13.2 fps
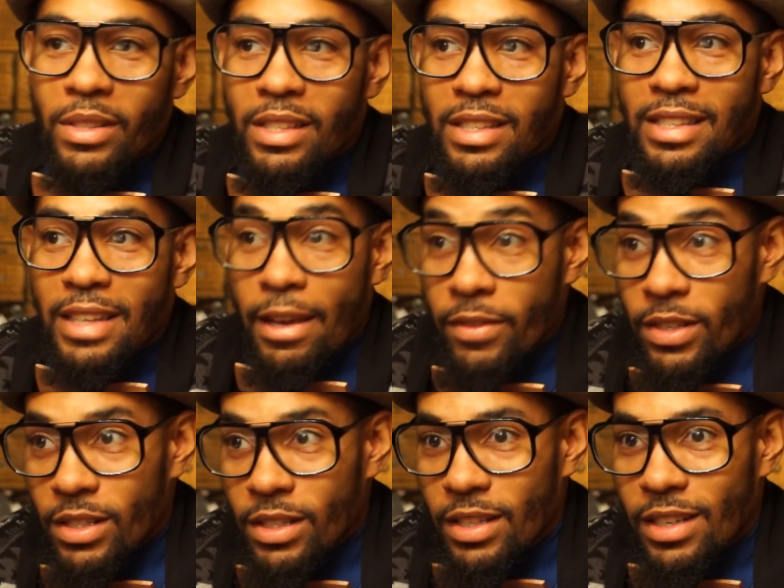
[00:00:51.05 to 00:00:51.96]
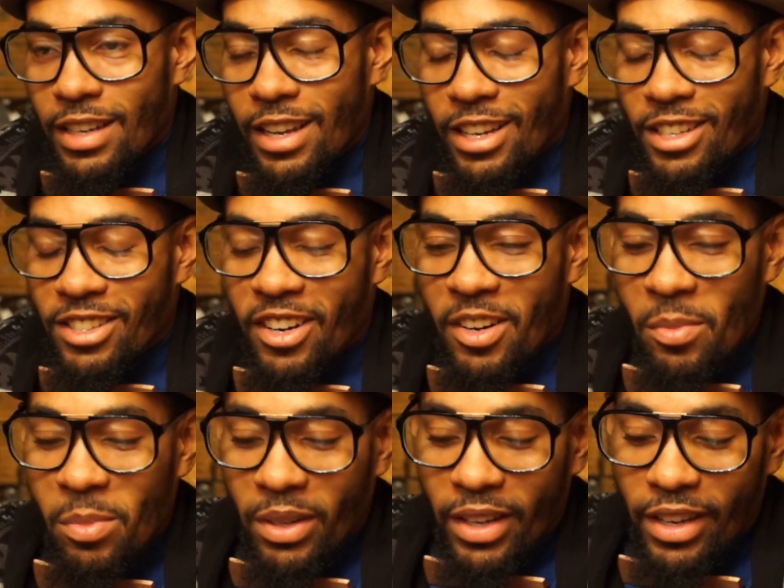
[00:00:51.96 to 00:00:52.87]
7, I
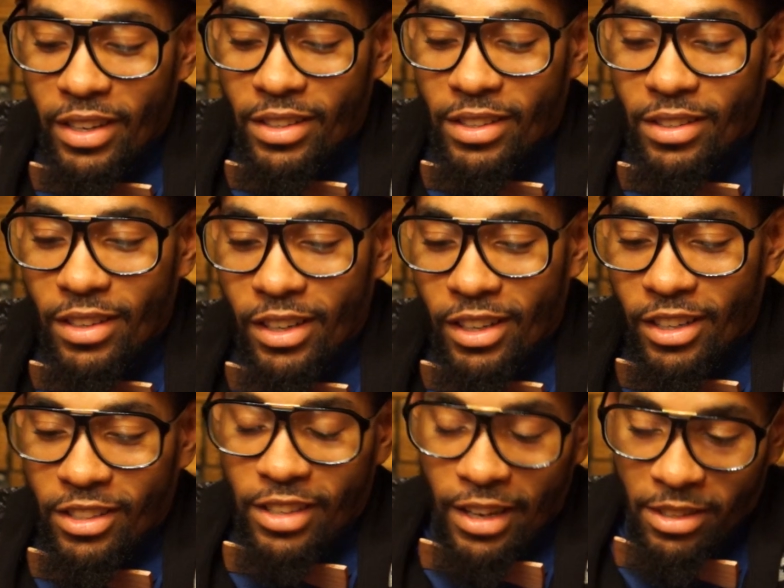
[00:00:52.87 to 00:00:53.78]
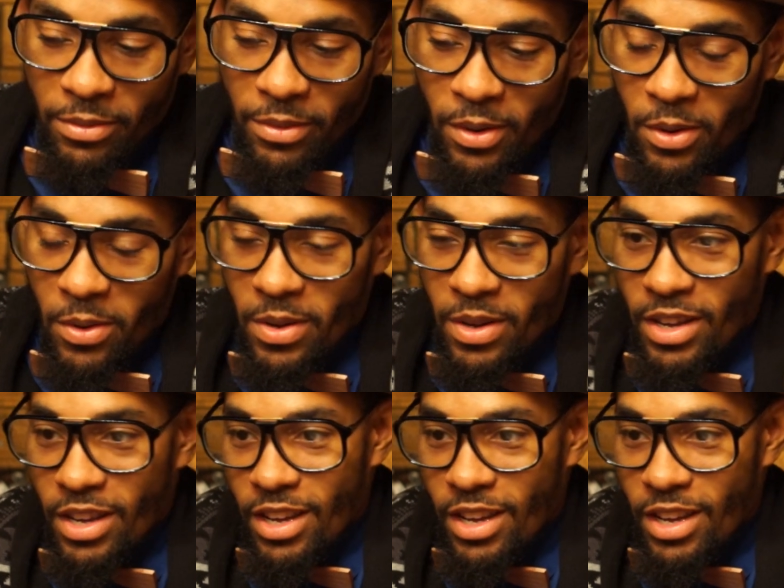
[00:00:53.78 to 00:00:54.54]
started playing saxophone.